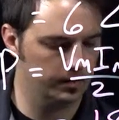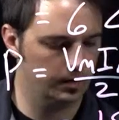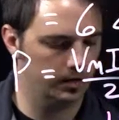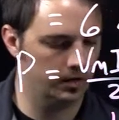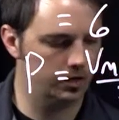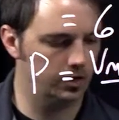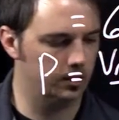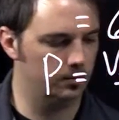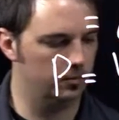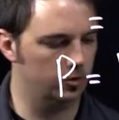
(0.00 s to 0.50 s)

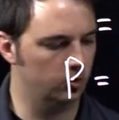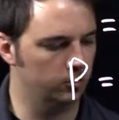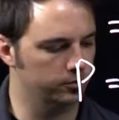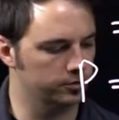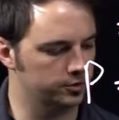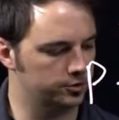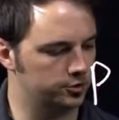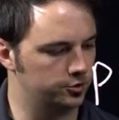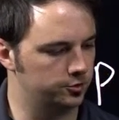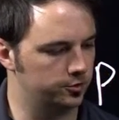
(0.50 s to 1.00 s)

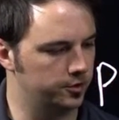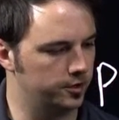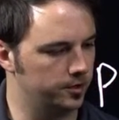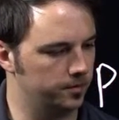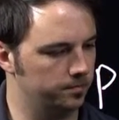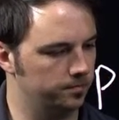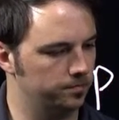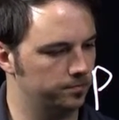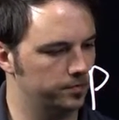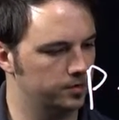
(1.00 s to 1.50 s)
over 2 here
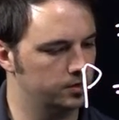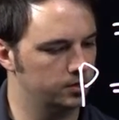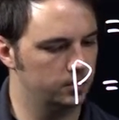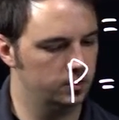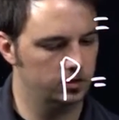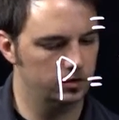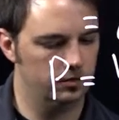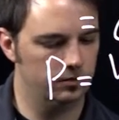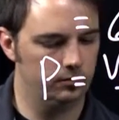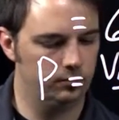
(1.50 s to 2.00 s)

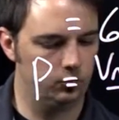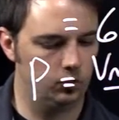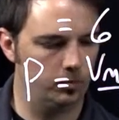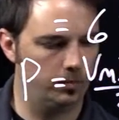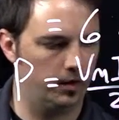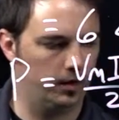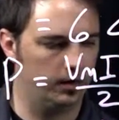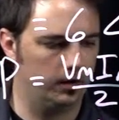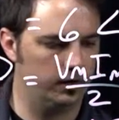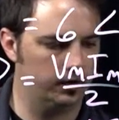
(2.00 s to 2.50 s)
for
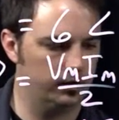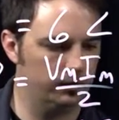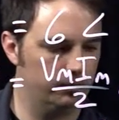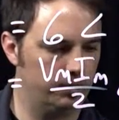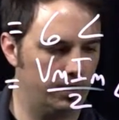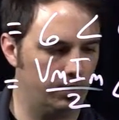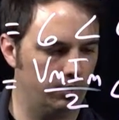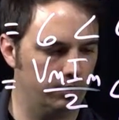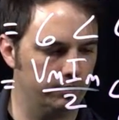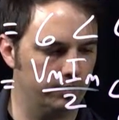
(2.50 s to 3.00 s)
my
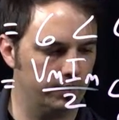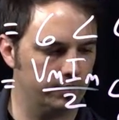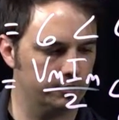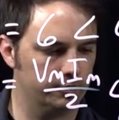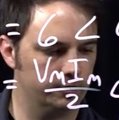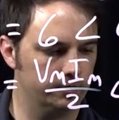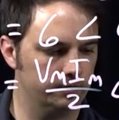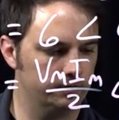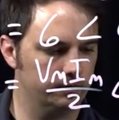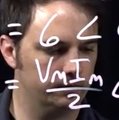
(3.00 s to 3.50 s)
power factor,